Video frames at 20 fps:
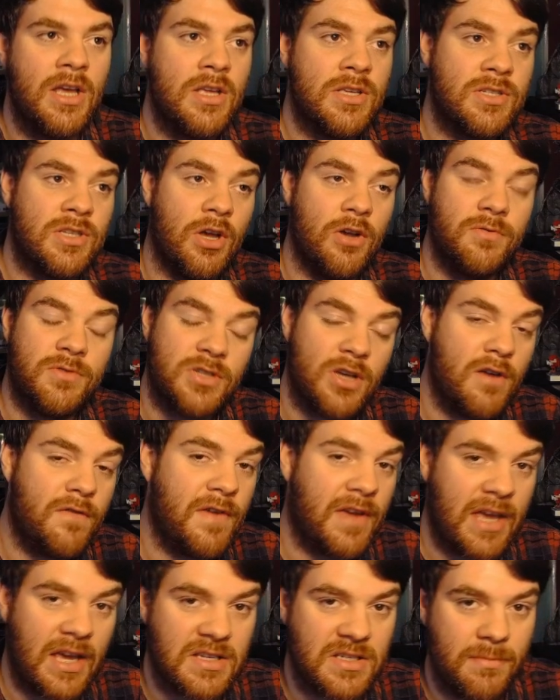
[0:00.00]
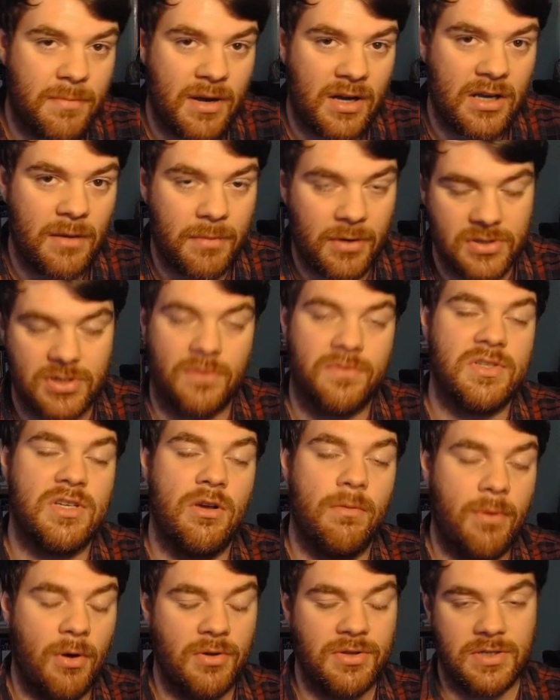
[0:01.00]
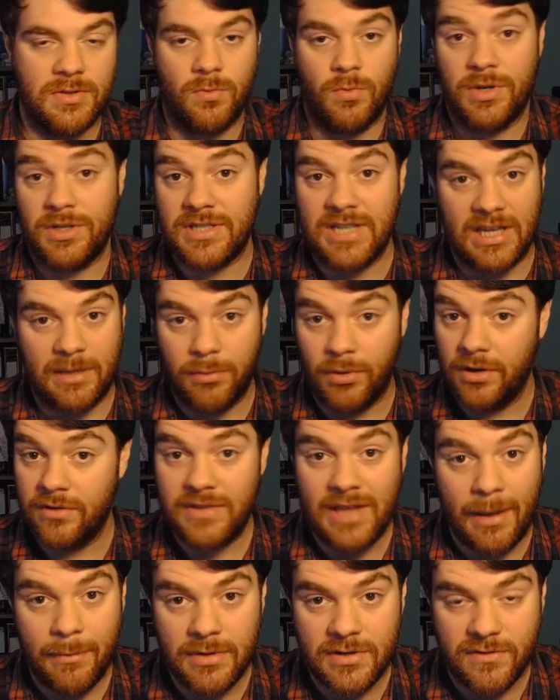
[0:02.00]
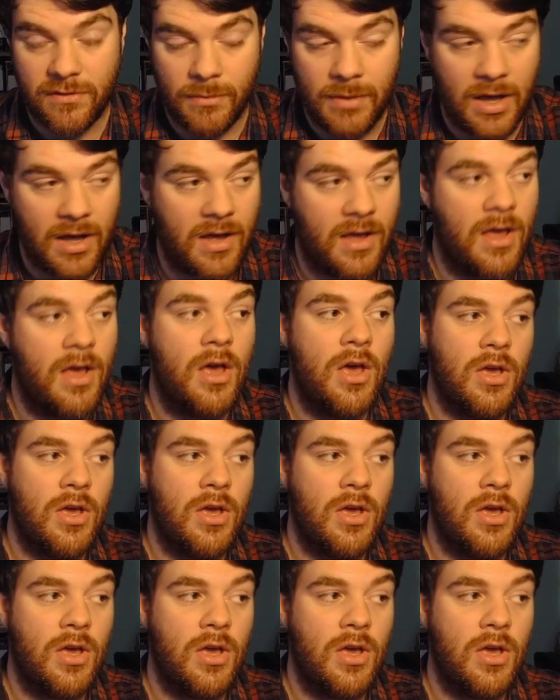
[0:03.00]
So Sophie kicks the bucket because obviously your opponent doesn't want to take opponent damage from her.